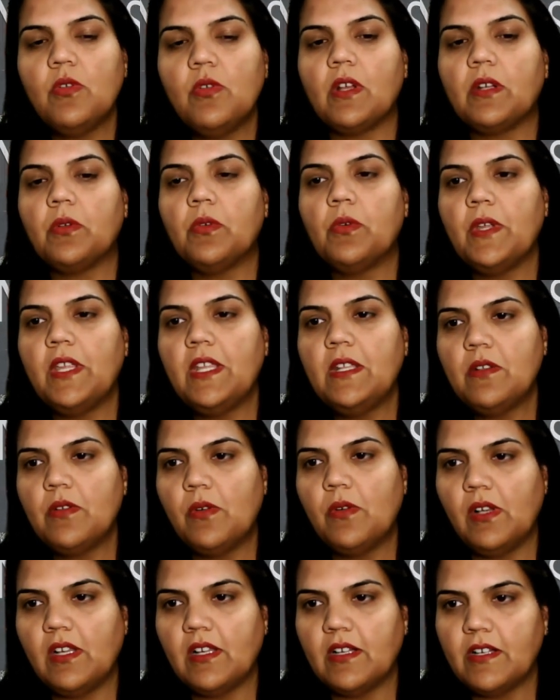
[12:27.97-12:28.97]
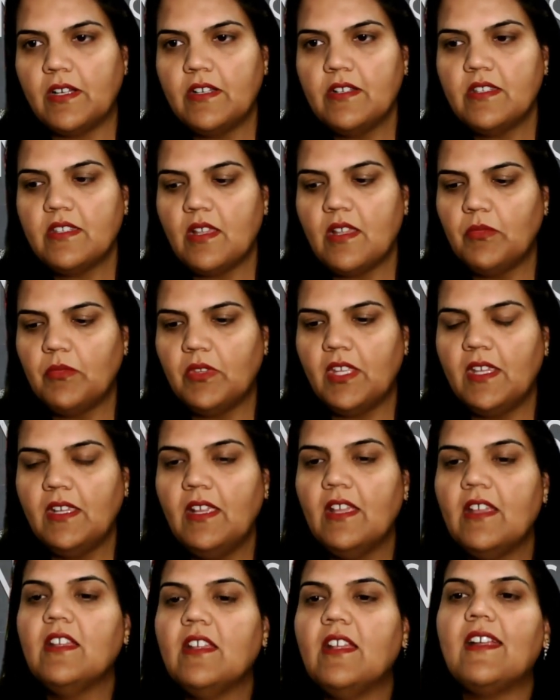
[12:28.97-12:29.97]
you are going to learn
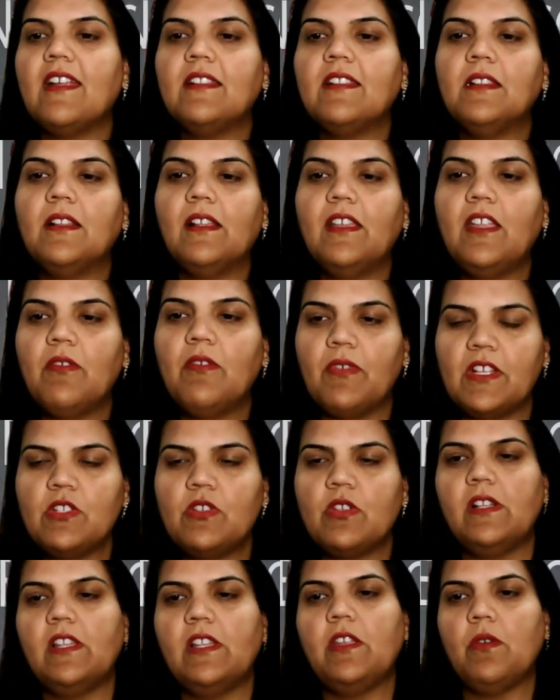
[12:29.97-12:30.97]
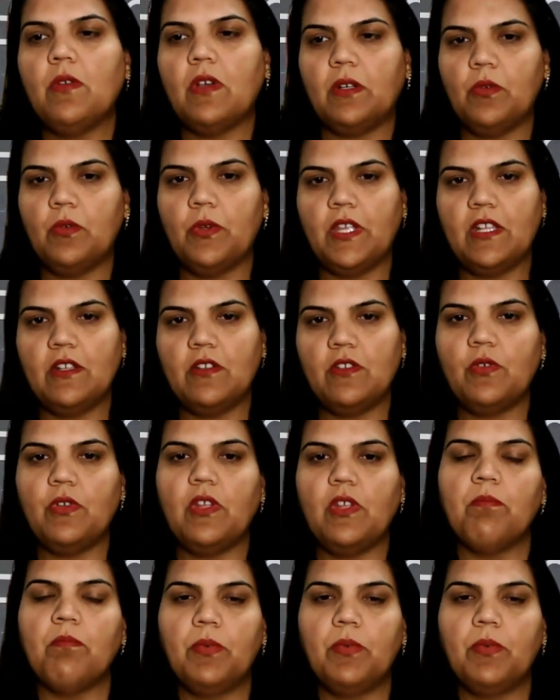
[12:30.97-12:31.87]
something and eventually you are going to hmm.